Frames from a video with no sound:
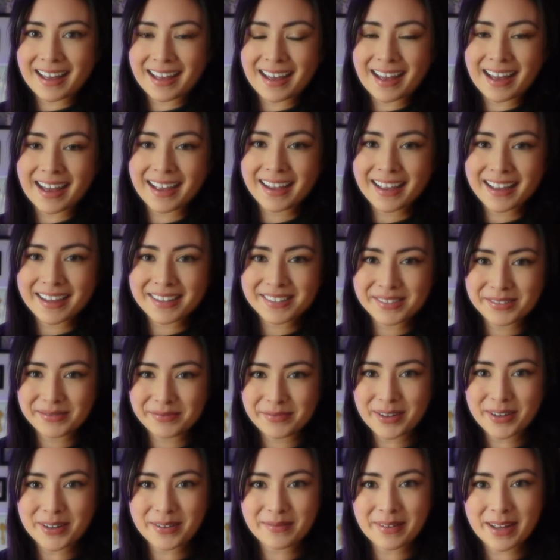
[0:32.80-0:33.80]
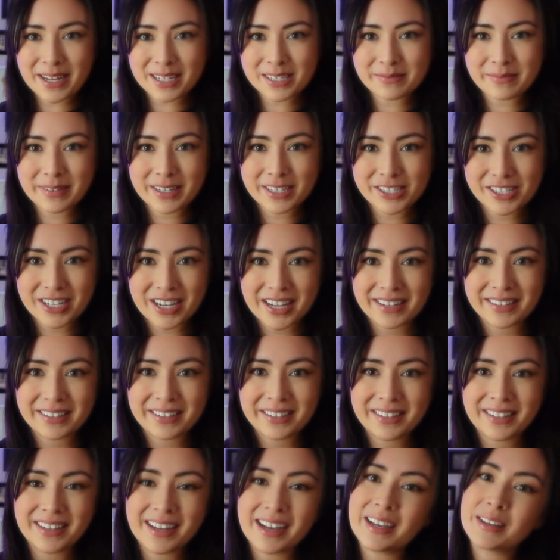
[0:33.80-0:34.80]
Hi guys, welcome back to my channel.
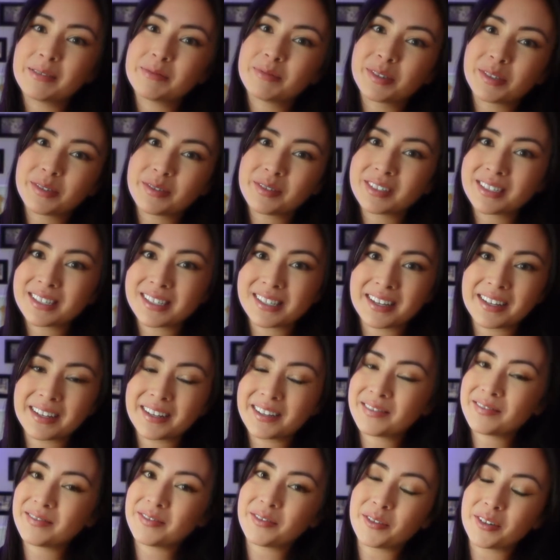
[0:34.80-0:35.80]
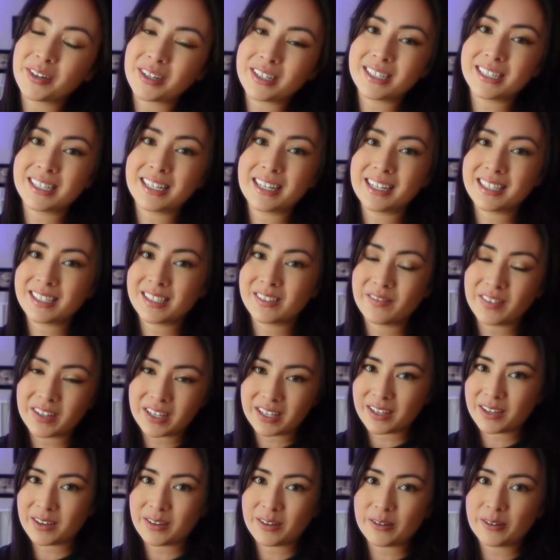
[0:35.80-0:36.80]
I'm so excited for today's
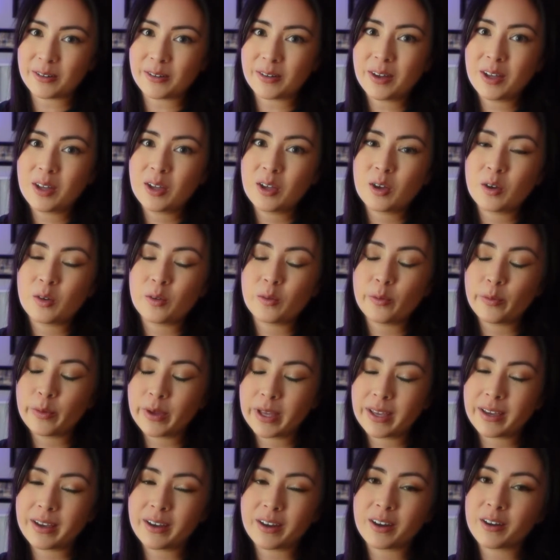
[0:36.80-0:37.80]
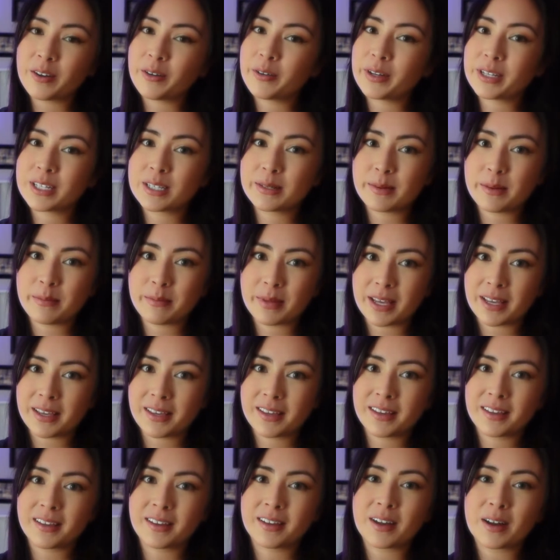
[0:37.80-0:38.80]
video. We are going to be
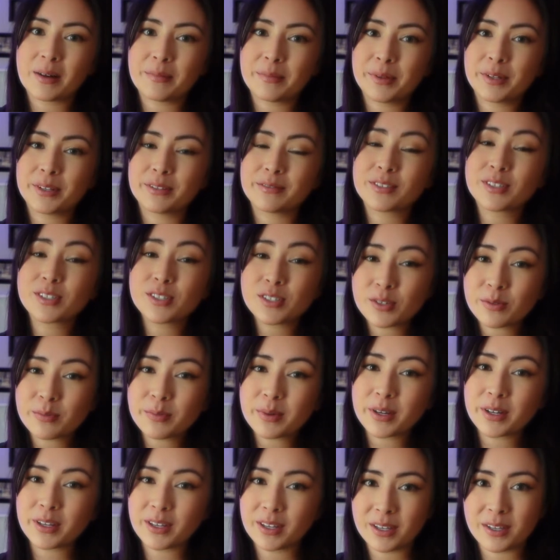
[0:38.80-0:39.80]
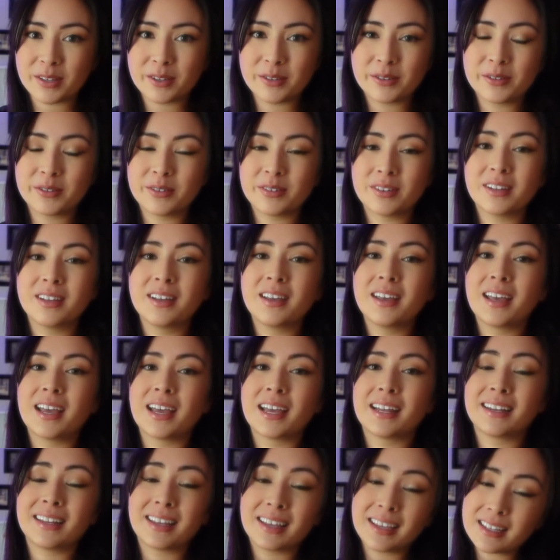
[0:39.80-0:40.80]
making a couple of super cute
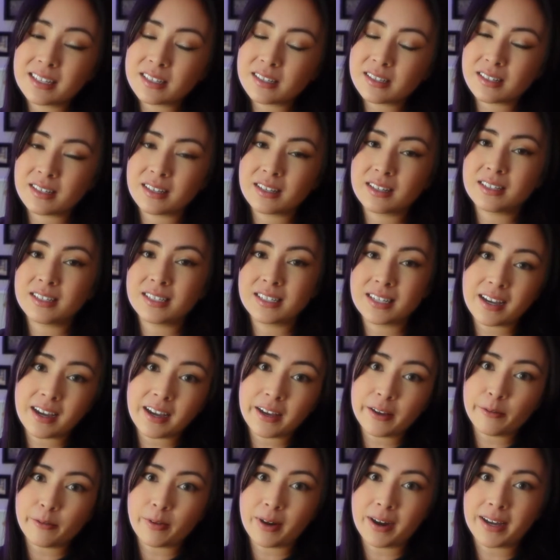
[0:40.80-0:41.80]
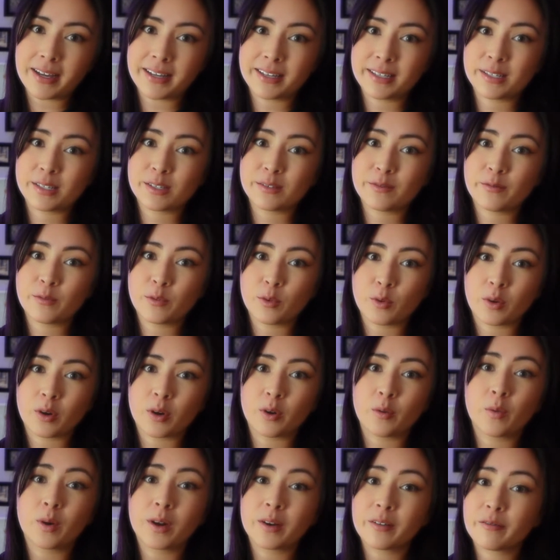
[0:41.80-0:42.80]
and easy DIYs
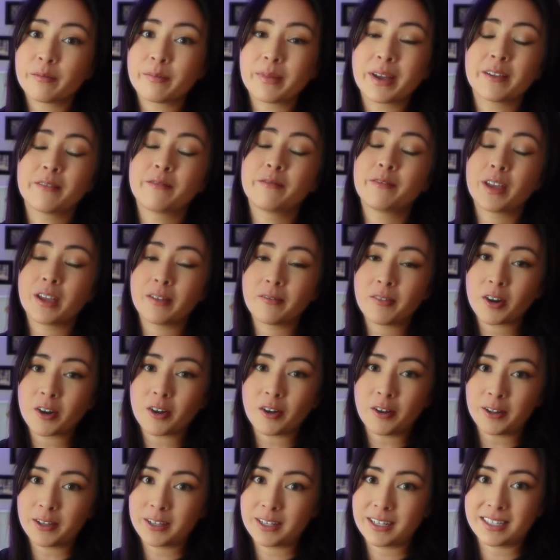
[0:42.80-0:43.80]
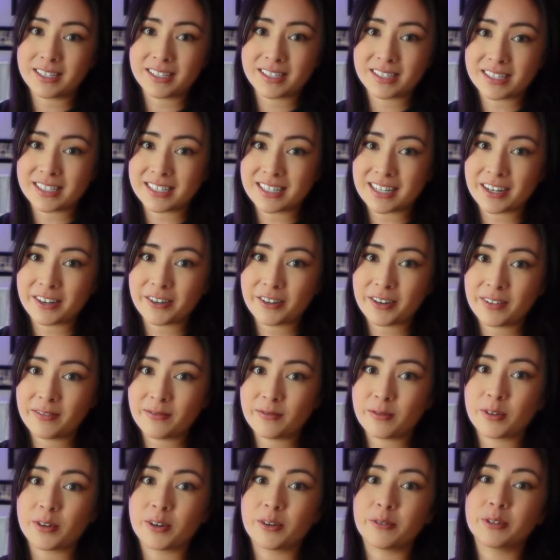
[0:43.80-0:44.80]
for one of my favorite holidays to decorate
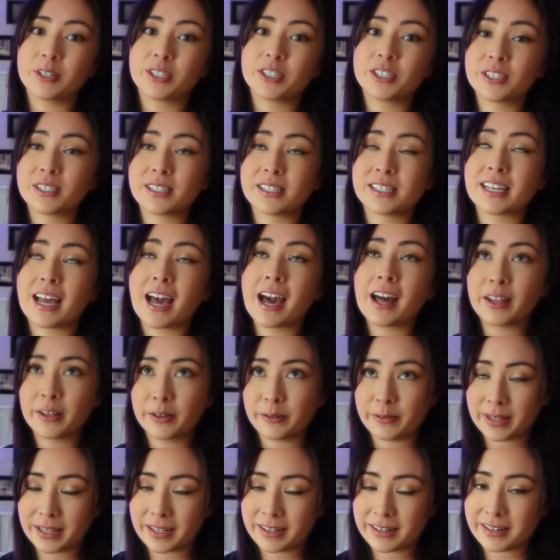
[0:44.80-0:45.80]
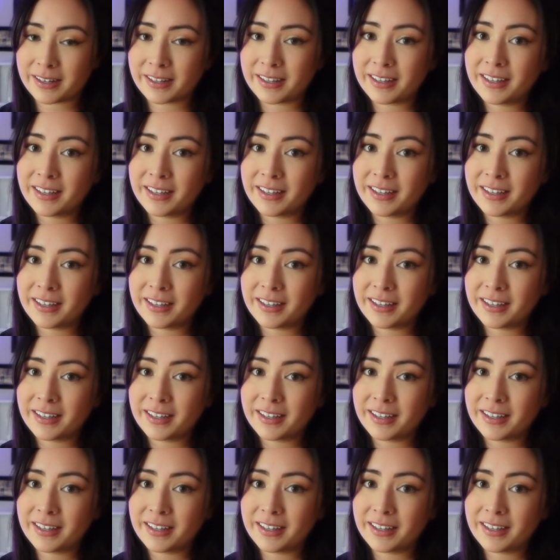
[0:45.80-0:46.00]
for, which is Halloween.